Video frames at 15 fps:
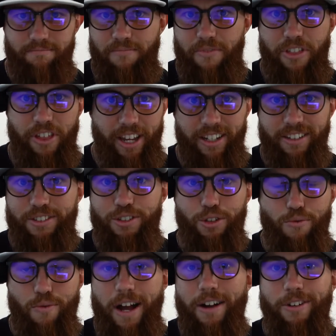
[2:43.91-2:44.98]
things
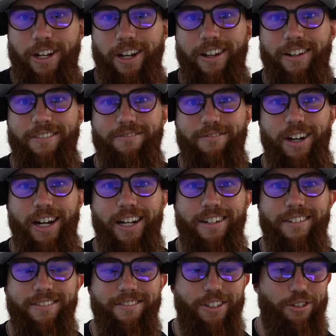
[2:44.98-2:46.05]
surrounding it,
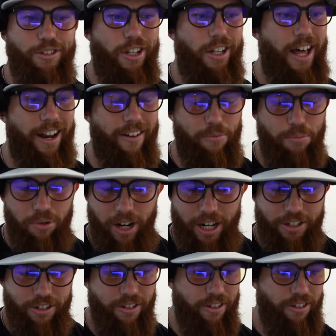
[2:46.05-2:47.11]
right? There's a lot of
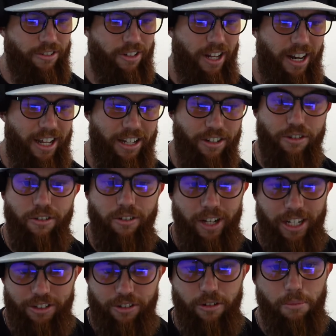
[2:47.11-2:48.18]
pressure, there's a lot of internal
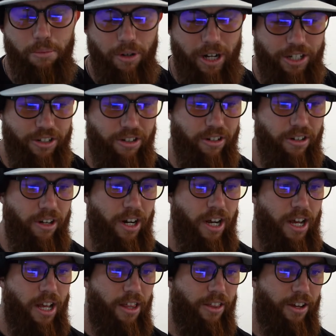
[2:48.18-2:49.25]
external pressure,
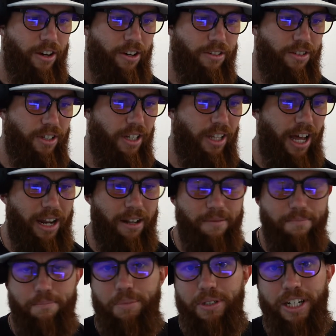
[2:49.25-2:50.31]
there's a lot
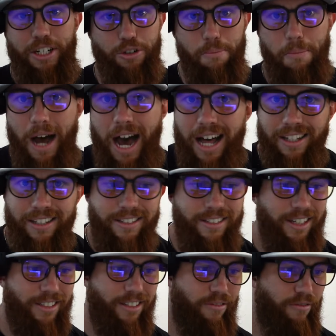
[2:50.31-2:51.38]
of potential
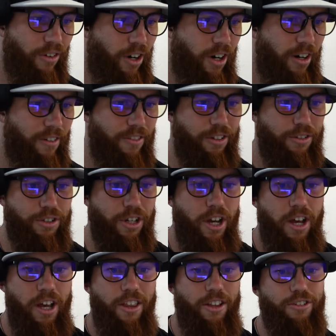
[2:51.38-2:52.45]
politics involved. There's
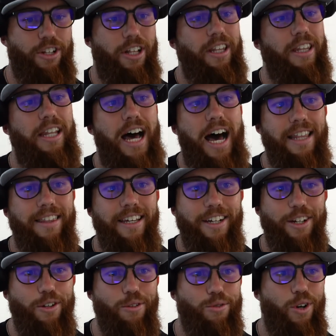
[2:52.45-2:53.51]
there's a lot
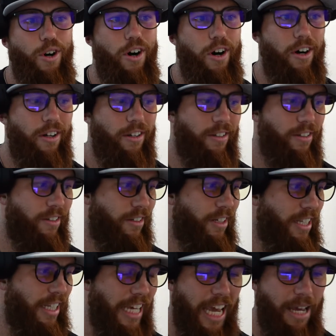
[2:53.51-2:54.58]
that goes on
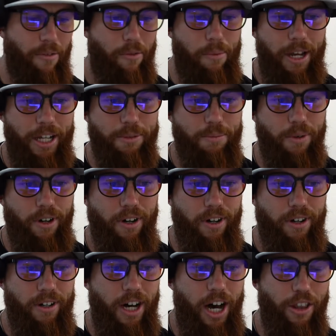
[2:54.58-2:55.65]
in the game of
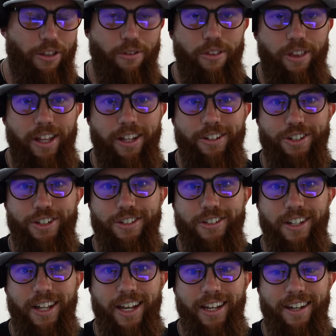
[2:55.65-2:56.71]
baseball other than just
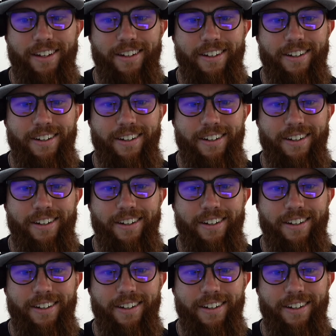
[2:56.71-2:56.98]
like